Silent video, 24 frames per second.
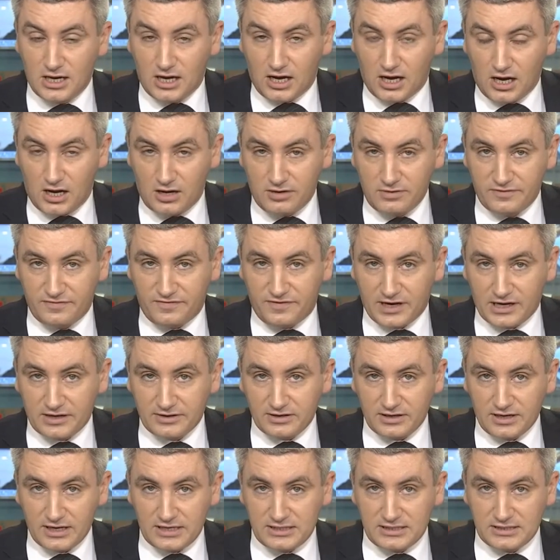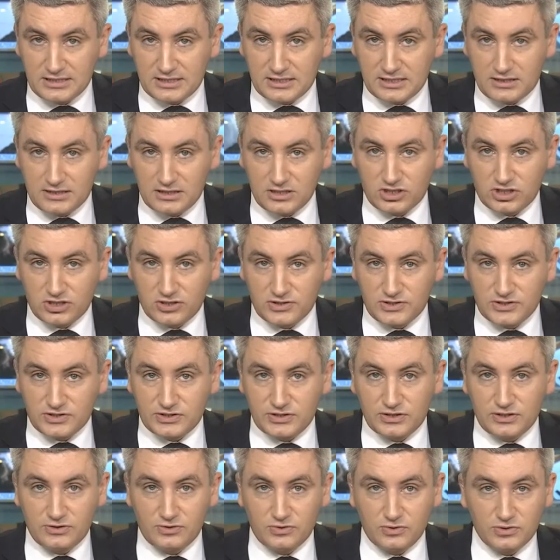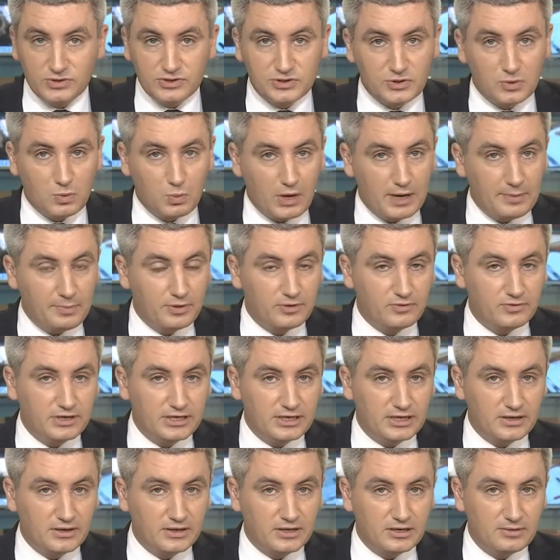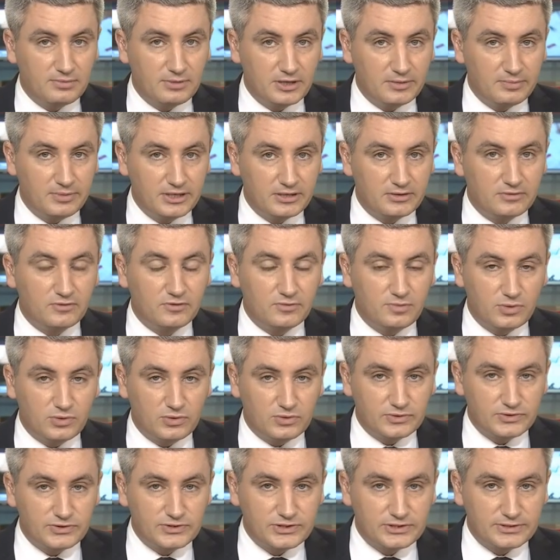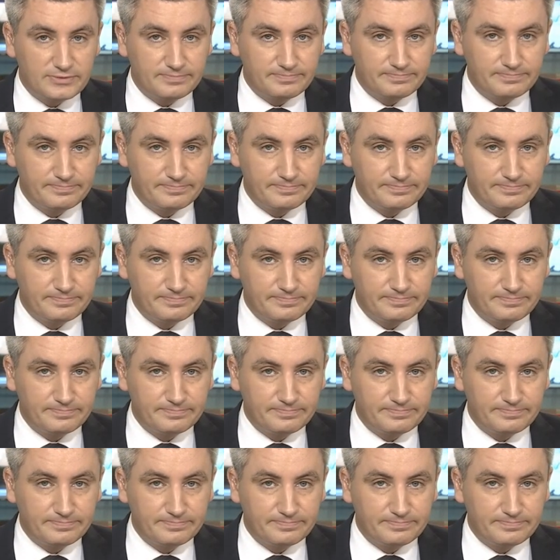are, in fact, the latest additions to the North's weaponry. Our Kim Hyun-bin reports.